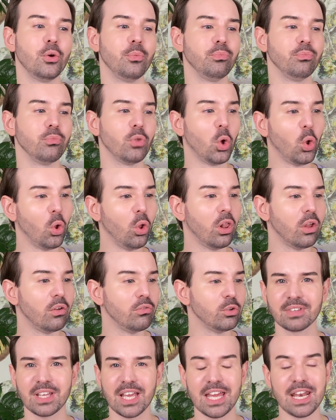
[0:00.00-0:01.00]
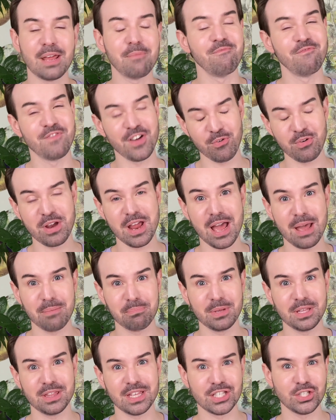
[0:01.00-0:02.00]
all of you, and I'm very happy
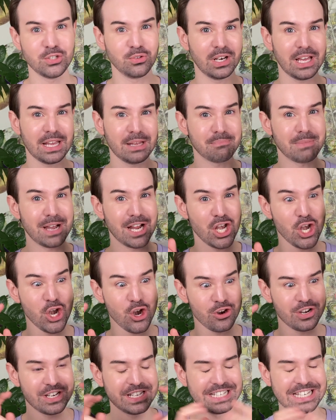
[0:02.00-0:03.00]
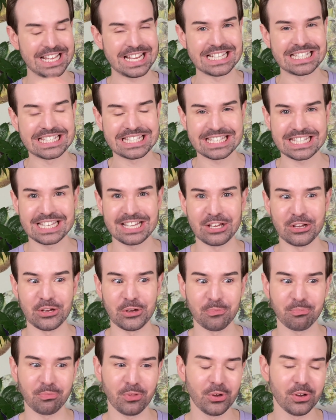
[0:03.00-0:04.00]
that you like my nerdiness.
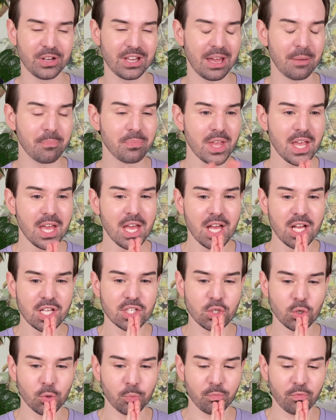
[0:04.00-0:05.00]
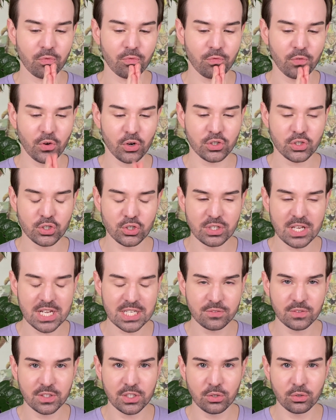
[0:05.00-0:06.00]
Okay, so for today's
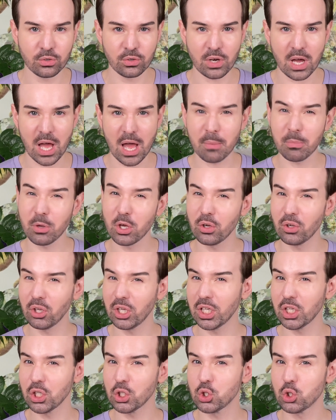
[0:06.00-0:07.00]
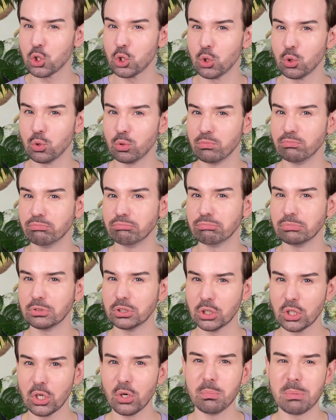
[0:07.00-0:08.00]
video, I'm going to
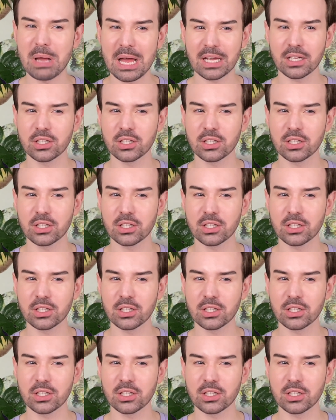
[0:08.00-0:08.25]
go back